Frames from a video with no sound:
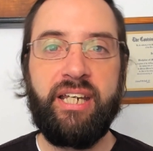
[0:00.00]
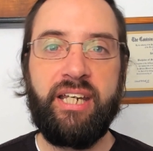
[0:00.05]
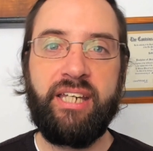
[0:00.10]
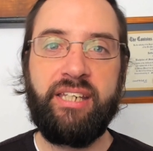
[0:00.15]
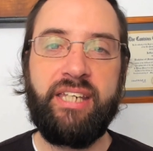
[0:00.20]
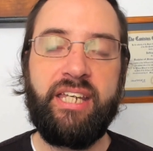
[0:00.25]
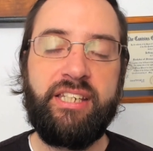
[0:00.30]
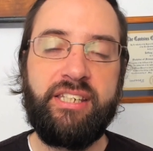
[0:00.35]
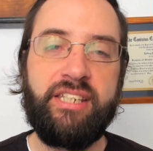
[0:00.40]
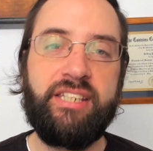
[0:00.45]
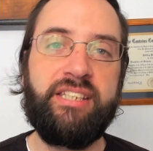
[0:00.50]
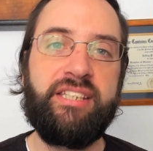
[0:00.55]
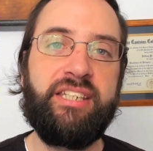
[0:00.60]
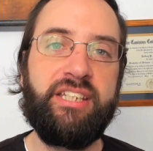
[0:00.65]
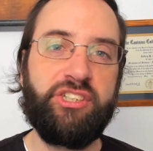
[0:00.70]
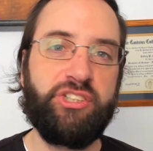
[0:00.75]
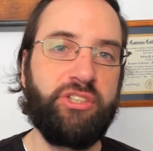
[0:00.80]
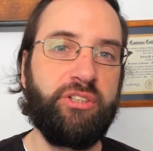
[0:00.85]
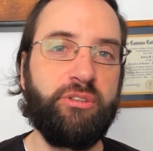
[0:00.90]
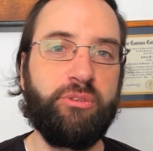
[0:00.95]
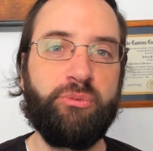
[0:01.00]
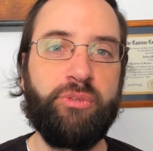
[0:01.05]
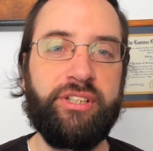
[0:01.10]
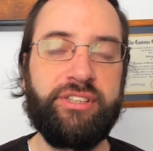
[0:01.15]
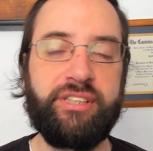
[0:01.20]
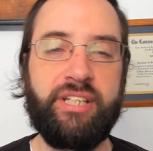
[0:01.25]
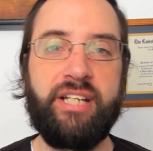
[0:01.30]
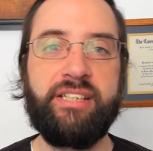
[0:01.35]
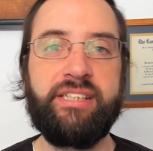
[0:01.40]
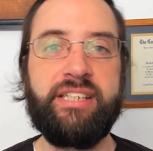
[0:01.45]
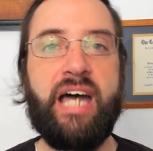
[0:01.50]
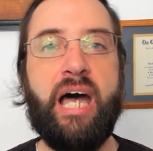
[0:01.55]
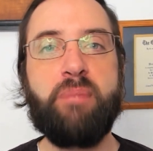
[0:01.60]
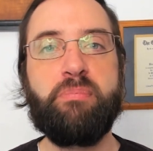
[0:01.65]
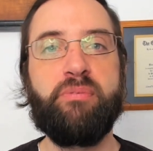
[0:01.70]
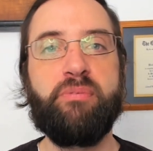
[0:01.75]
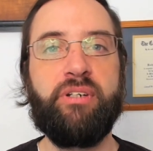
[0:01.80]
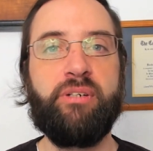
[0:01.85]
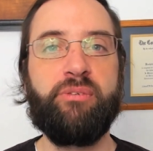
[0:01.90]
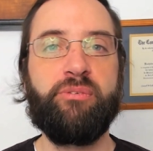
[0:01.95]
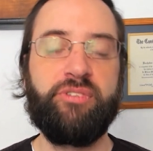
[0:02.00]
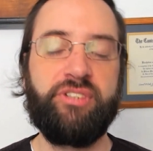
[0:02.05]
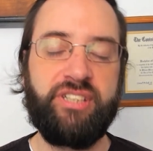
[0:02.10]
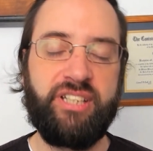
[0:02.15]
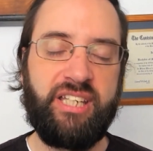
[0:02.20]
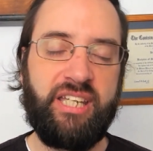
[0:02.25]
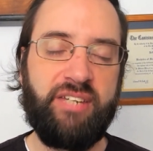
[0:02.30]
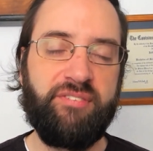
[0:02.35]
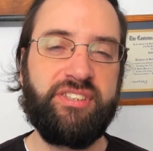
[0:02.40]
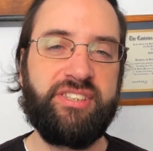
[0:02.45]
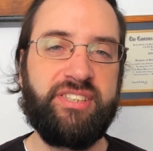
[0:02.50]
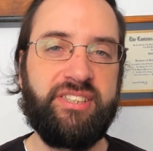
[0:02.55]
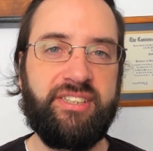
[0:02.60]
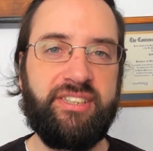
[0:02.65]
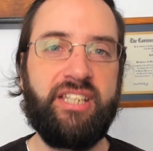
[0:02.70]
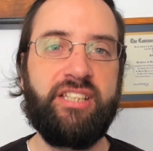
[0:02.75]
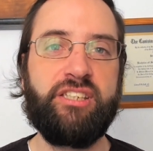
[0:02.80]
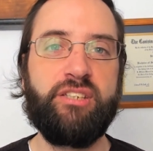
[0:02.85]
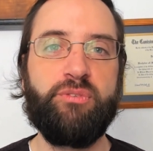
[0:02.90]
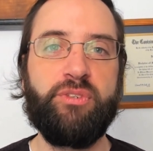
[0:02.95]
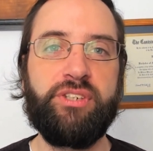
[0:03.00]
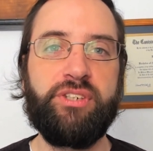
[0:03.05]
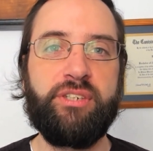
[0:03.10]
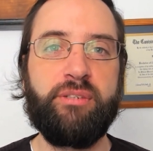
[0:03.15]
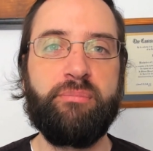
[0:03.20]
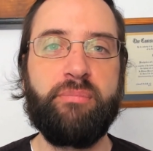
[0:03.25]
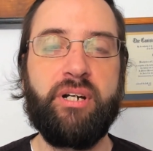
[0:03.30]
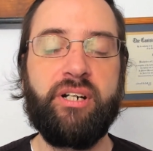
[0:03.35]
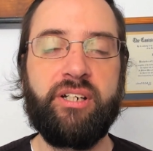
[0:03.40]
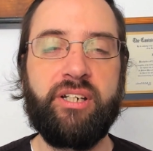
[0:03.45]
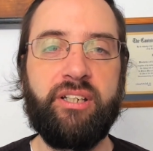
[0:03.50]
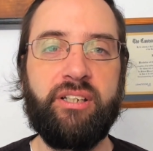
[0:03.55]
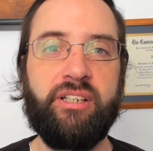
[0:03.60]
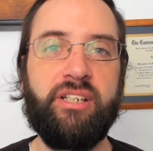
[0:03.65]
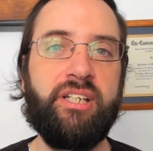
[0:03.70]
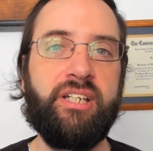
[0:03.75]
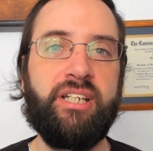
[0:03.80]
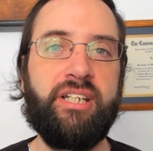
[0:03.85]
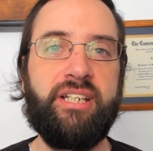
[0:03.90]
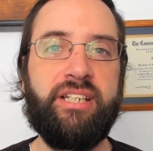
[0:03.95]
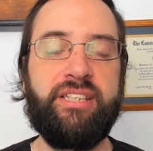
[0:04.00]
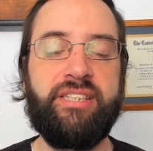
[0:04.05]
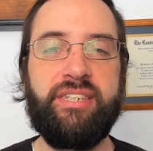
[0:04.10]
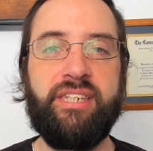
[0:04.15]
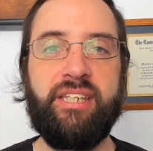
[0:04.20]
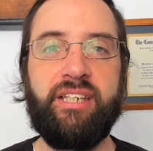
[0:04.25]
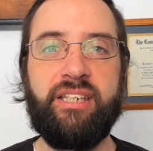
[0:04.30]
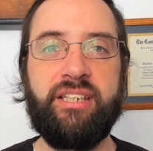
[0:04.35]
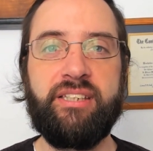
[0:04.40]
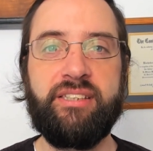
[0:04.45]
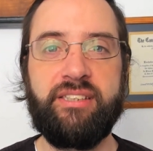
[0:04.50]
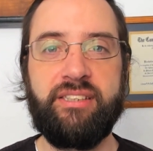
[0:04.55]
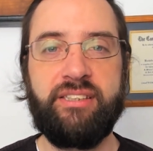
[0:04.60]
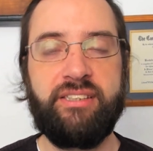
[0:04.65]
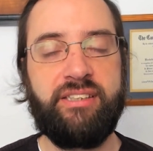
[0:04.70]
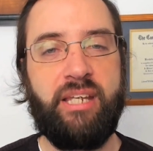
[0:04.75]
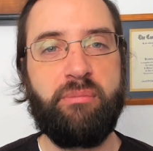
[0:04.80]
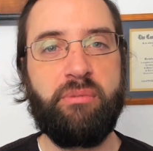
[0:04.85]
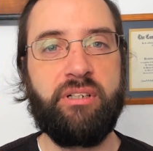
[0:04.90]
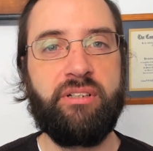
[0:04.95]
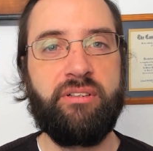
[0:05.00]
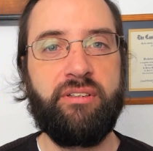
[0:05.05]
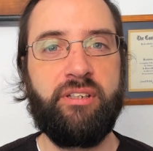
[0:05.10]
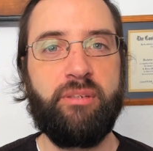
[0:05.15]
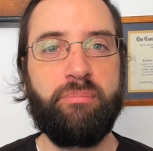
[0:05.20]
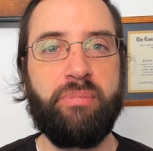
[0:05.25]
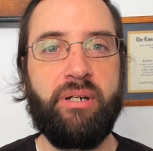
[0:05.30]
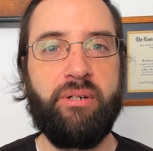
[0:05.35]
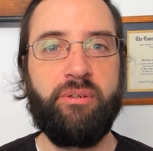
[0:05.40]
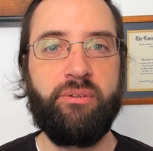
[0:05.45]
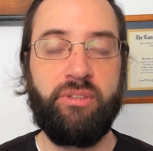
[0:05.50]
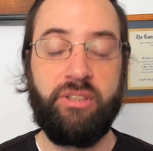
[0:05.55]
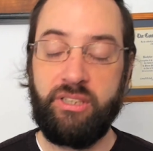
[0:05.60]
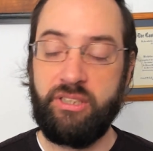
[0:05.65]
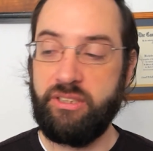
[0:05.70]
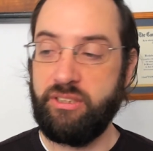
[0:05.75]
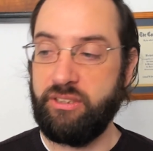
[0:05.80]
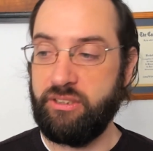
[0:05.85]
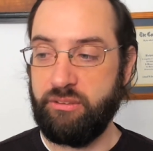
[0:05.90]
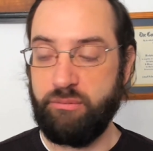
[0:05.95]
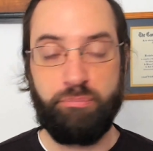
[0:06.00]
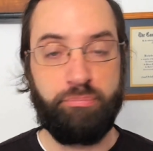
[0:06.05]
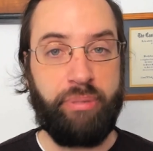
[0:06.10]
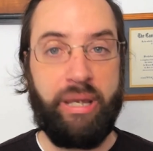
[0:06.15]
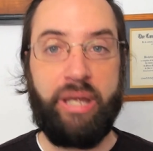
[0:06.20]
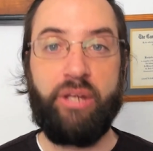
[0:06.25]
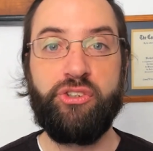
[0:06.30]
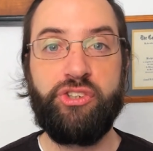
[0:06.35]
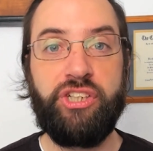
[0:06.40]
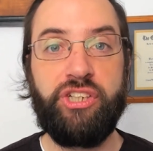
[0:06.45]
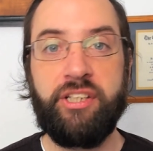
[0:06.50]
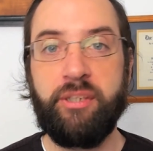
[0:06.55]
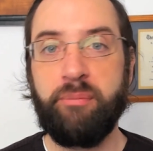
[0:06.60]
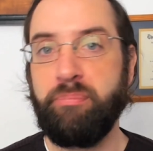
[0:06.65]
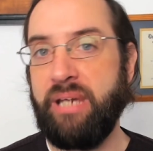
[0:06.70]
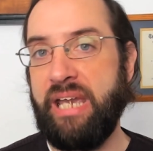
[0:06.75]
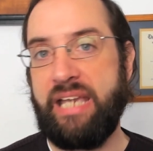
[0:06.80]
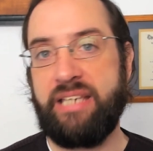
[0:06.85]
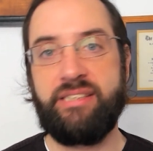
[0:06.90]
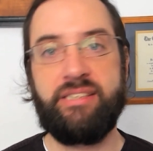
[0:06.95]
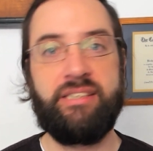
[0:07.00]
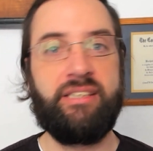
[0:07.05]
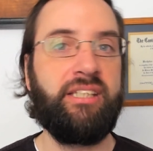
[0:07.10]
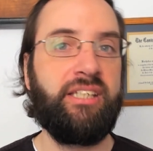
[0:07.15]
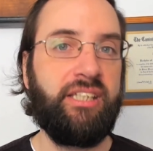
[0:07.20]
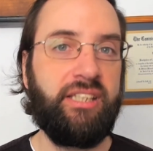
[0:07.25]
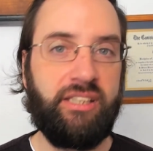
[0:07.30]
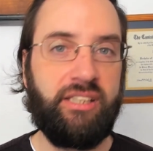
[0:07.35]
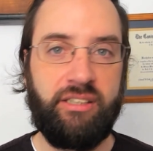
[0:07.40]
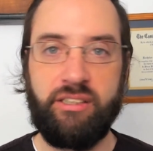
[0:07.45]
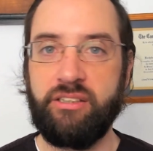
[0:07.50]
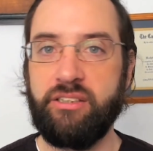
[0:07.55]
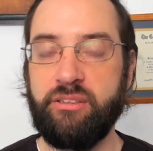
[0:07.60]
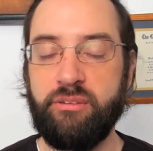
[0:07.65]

and then the additional risk on top of it to give us a sense of what the market is thinking systemically about balance sheet capacity,